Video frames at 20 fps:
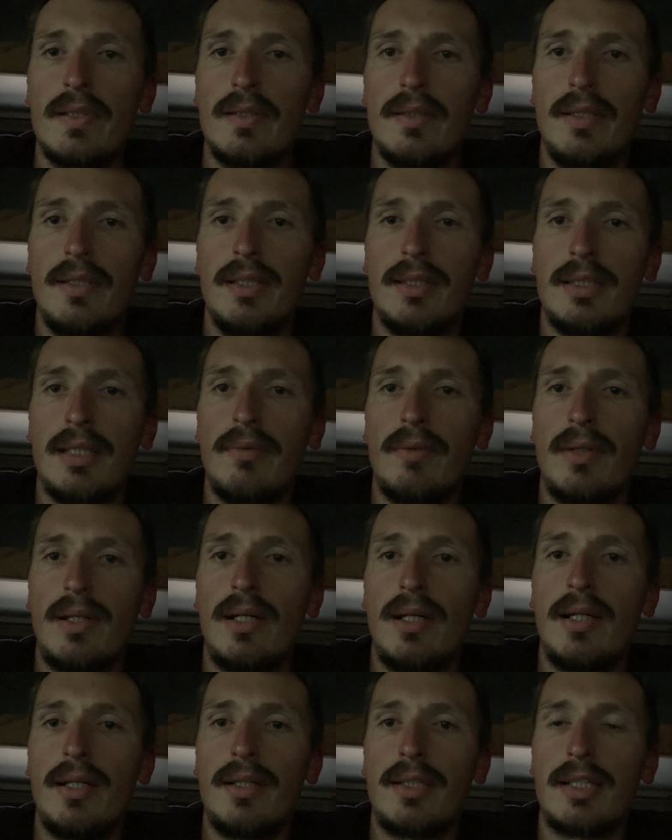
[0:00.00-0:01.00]
he is having a
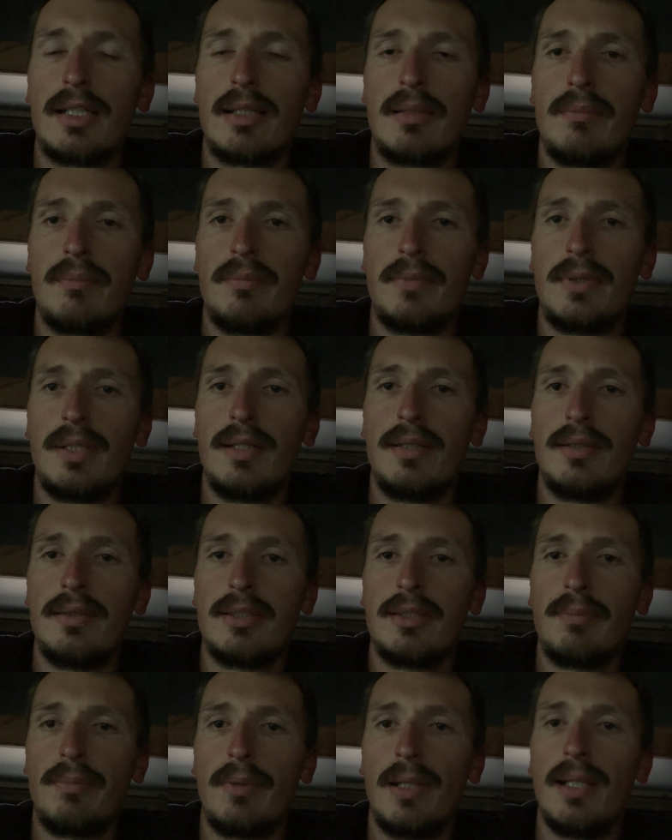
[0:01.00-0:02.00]
hard time getting
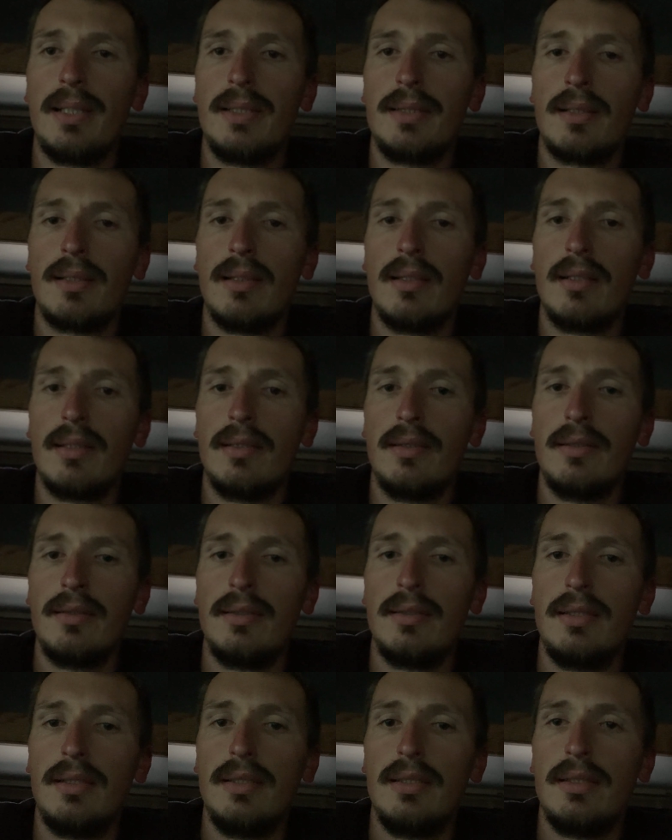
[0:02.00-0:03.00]
supplies in
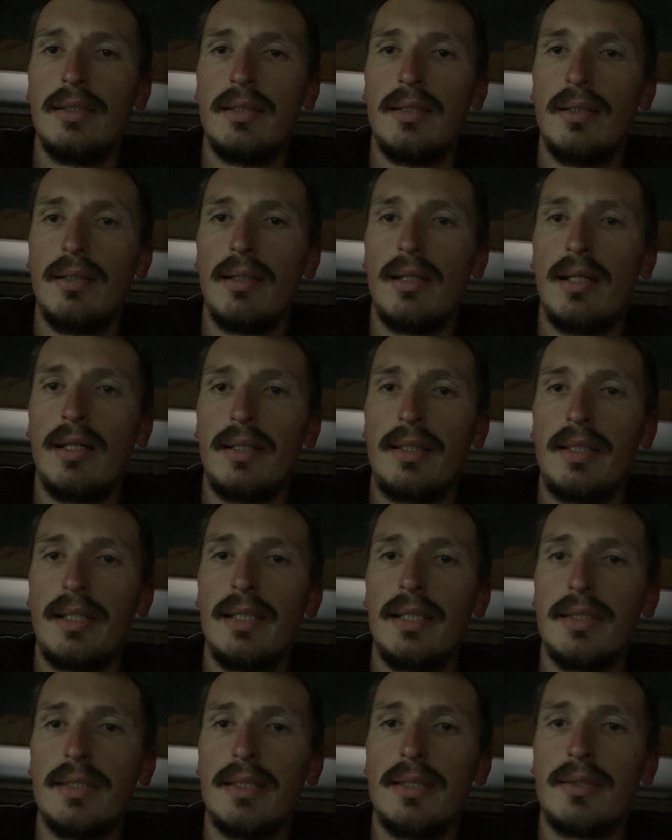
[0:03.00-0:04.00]
a lot of
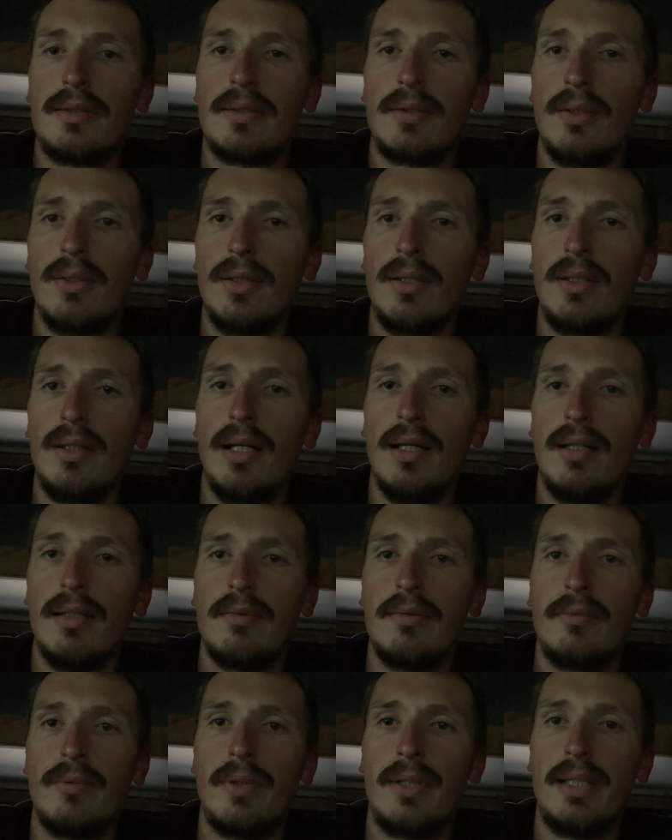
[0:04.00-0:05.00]
cases, or
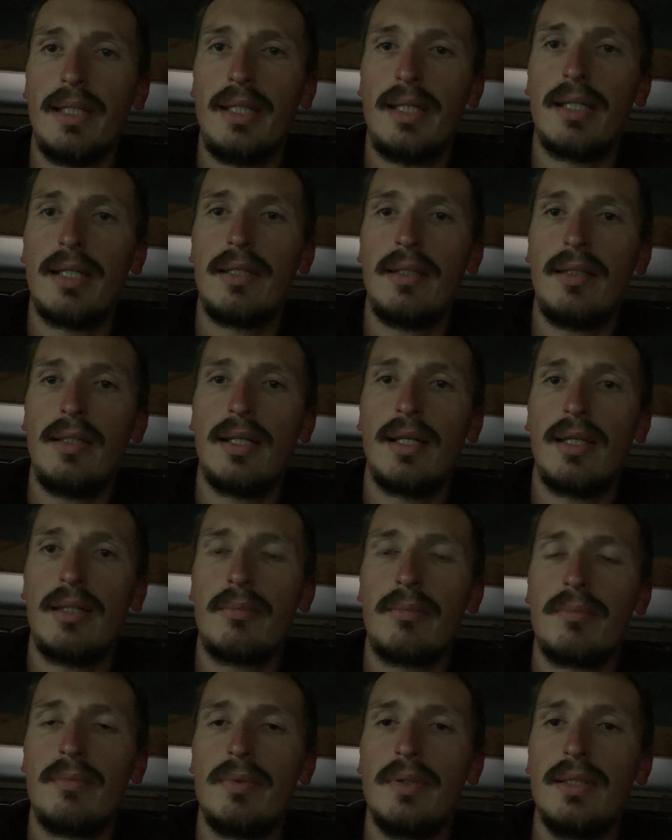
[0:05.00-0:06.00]
when he can get
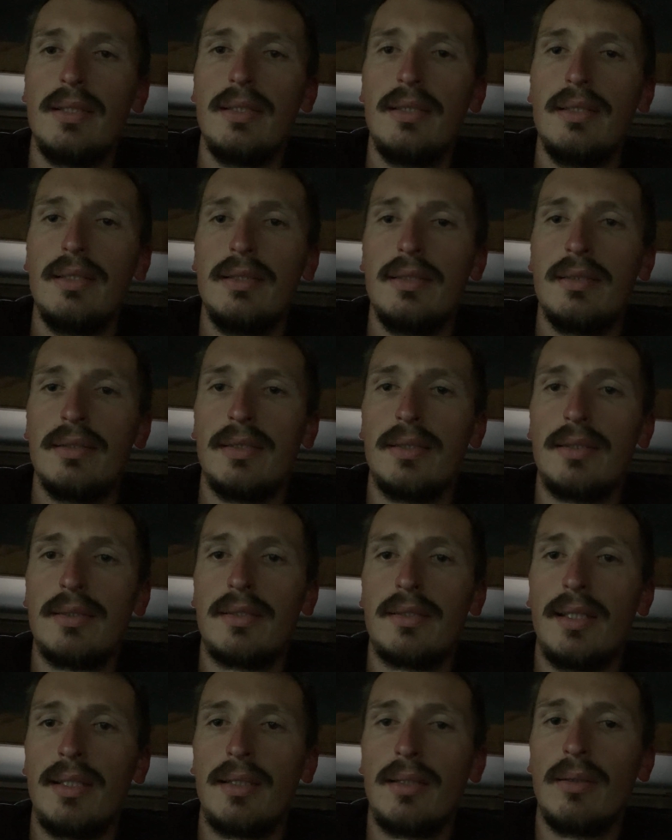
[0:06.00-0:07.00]
them, it's
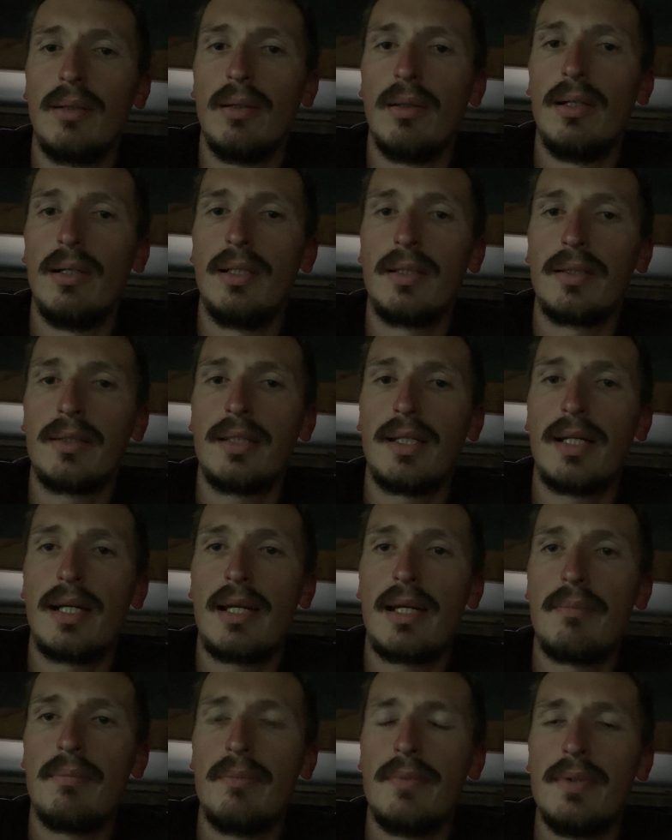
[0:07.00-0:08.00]
taken a long
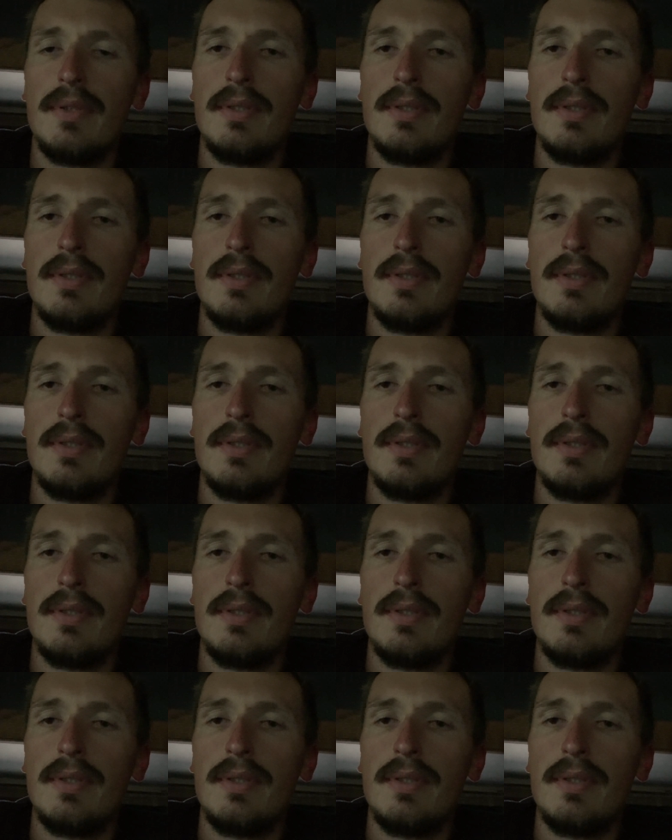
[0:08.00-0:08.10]
time